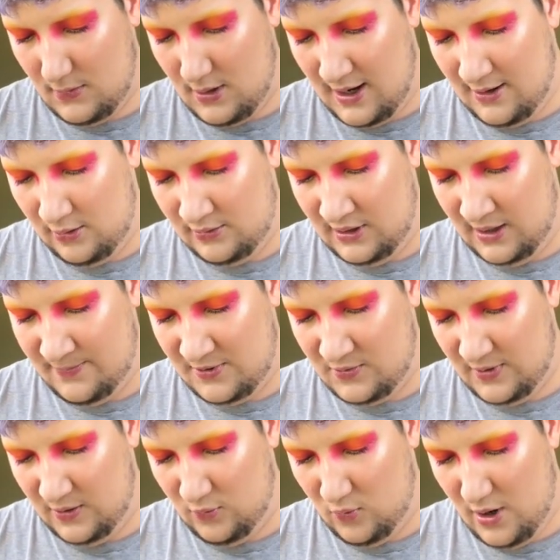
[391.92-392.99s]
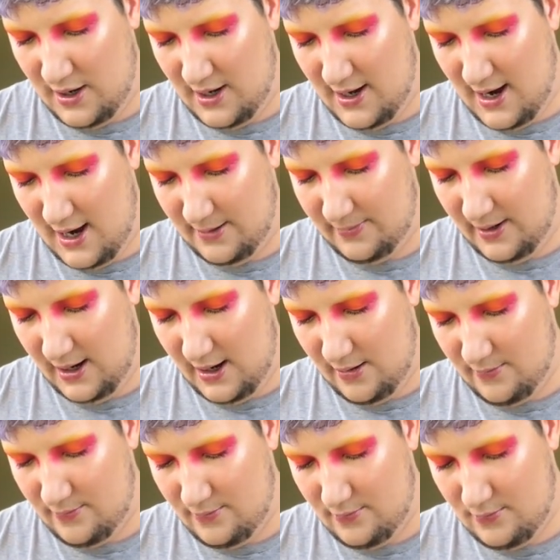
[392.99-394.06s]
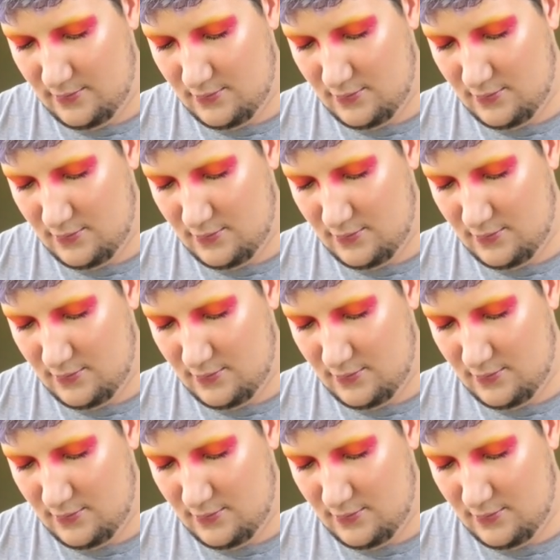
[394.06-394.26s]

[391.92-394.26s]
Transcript: I only eat between 1 and 9 p.m.